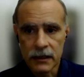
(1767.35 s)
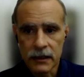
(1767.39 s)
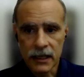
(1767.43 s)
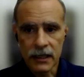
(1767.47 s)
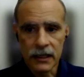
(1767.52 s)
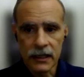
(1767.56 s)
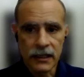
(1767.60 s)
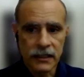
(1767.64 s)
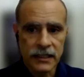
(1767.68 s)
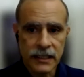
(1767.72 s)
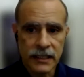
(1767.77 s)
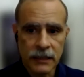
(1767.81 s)

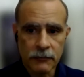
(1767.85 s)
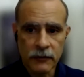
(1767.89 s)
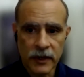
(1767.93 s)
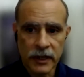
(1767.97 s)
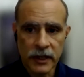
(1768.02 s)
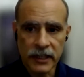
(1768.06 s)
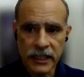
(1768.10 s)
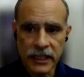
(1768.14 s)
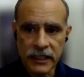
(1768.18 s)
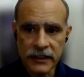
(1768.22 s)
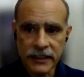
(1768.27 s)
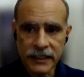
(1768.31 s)

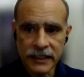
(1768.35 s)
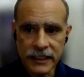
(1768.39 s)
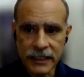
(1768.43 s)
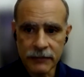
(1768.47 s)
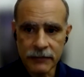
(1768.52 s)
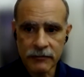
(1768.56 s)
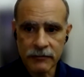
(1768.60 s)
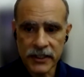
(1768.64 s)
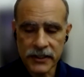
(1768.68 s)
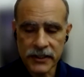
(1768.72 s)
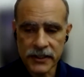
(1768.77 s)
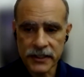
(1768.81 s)
Somewhere in the
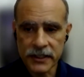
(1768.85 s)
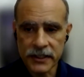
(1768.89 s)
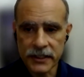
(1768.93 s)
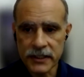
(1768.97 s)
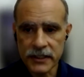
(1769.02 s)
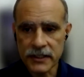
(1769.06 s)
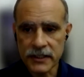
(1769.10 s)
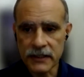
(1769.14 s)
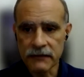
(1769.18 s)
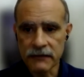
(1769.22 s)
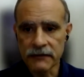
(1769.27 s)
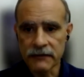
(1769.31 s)
dim distance
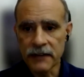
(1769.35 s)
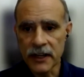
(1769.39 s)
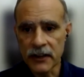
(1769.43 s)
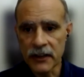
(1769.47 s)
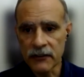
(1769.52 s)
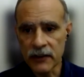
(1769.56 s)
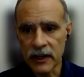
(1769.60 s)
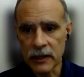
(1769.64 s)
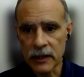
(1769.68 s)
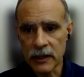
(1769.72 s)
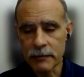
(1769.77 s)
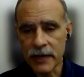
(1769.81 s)
is a very,
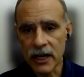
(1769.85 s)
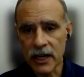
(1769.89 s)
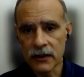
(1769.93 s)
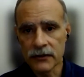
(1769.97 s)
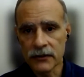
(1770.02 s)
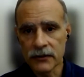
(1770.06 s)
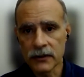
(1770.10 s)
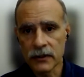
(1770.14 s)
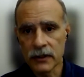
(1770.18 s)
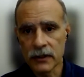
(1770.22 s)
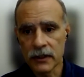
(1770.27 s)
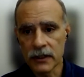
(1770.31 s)
very
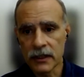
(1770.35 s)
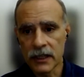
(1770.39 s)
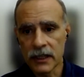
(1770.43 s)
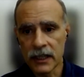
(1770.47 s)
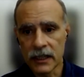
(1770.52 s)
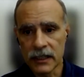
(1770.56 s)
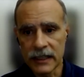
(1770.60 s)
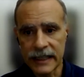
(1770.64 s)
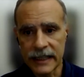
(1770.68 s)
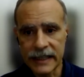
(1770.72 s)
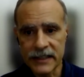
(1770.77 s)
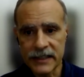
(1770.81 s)
powerful
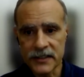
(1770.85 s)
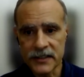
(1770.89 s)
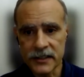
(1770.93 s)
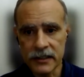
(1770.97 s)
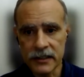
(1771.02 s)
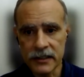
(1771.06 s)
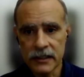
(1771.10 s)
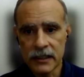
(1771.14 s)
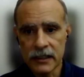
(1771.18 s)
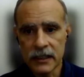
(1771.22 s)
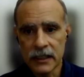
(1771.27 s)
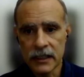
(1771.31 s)

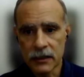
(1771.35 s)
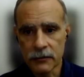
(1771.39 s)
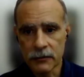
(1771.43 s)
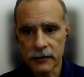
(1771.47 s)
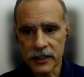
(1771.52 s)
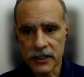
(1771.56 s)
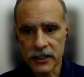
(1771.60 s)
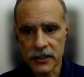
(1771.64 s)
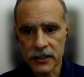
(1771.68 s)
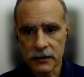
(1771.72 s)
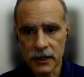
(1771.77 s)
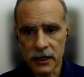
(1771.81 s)
laser,
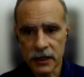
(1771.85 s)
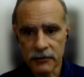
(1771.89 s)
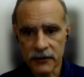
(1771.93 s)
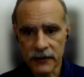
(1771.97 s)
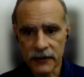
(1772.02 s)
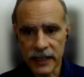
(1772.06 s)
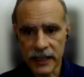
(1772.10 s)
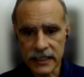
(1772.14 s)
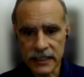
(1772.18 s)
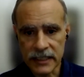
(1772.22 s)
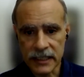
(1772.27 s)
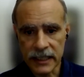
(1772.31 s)
which
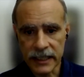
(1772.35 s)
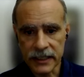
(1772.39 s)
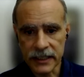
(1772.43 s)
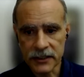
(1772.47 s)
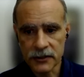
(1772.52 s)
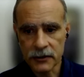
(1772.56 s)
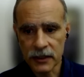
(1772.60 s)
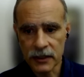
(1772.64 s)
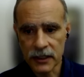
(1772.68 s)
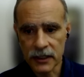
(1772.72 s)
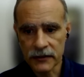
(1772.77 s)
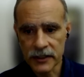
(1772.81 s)
provides light
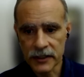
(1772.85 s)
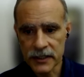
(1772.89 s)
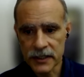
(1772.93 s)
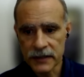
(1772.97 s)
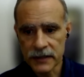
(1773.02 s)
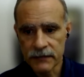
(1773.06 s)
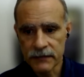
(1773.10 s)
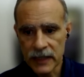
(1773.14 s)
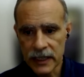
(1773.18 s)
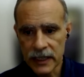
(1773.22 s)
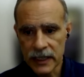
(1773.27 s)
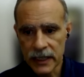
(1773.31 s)
to all of this.